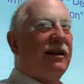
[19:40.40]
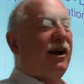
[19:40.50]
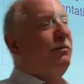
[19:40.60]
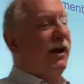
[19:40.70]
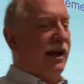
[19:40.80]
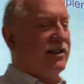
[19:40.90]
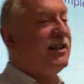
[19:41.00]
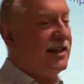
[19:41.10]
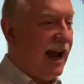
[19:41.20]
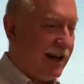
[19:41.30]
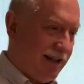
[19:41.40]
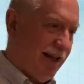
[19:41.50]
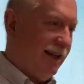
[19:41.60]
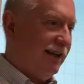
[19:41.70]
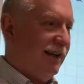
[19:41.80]
Larry Page,
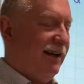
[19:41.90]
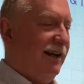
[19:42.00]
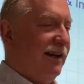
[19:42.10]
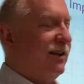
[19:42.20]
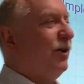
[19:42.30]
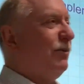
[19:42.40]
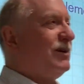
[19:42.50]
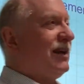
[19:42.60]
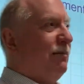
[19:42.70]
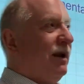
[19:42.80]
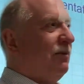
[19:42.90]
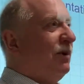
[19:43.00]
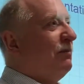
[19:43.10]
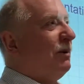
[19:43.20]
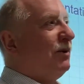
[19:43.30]
exactly. The only reason I
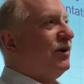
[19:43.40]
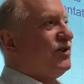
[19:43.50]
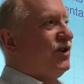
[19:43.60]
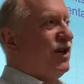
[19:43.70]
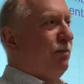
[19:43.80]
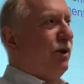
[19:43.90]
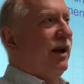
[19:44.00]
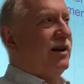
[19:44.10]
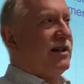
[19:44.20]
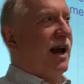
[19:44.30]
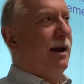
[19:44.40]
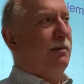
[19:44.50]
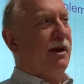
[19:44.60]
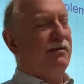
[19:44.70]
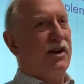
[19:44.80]
remember Sergey Brin is I
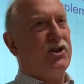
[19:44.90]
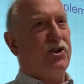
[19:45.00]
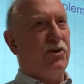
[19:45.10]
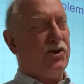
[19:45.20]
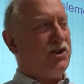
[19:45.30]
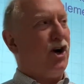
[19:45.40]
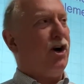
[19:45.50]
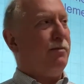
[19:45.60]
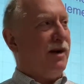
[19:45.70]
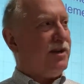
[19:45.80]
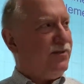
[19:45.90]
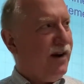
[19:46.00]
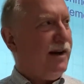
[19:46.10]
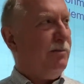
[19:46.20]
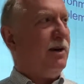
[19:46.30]
am advisor to a startup that is
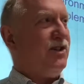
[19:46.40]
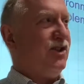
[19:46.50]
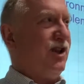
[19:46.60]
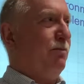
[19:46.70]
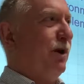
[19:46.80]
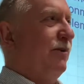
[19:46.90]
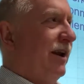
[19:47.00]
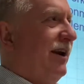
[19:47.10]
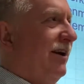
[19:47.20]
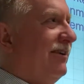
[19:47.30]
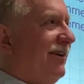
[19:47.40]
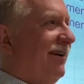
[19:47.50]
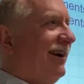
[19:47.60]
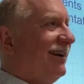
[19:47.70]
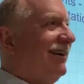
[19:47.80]
funded by Sergey Brin right now.
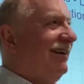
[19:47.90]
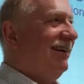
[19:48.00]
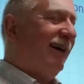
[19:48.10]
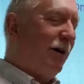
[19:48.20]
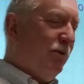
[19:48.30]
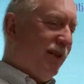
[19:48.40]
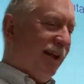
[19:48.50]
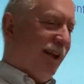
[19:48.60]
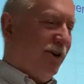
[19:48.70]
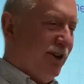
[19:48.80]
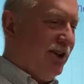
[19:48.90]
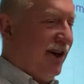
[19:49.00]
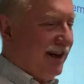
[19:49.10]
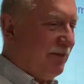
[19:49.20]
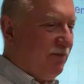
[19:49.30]
All right, I'll put that later in the
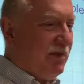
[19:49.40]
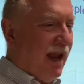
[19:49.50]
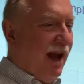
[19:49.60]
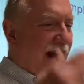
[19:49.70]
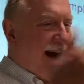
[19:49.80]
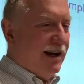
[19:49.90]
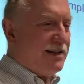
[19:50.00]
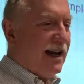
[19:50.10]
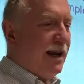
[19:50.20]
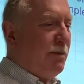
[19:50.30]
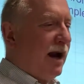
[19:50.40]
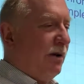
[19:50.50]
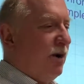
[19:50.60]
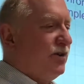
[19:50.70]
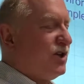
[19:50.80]
talk. Sandeep and I
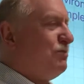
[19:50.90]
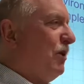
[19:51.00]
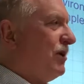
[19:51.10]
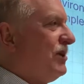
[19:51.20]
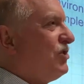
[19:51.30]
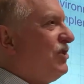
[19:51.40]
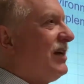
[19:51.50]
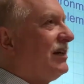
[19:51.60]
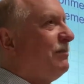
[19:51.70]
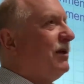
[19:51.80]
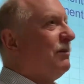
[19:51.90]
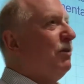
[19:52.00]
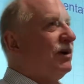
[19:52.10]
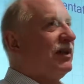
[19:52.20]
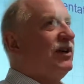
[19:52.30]
wrote this book. This turns out to be the
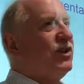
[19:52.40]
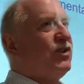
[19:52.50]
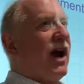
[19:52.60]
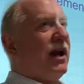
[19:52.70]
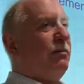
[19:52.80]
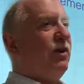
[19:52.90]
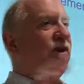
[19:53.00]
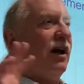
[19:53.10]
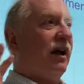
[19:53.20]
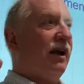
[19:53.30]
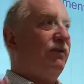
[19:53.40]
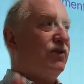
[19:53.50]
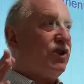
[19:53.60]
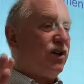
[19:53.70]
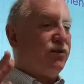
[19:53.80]
book that tells you how to build the online
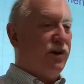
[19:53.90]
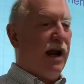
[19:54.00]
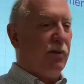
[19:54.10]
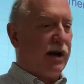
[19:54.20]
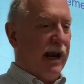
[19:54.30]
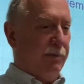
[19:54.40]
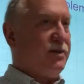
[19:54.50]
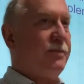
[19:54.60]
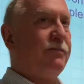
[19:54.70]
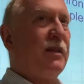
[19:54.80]
infrastructure for network games.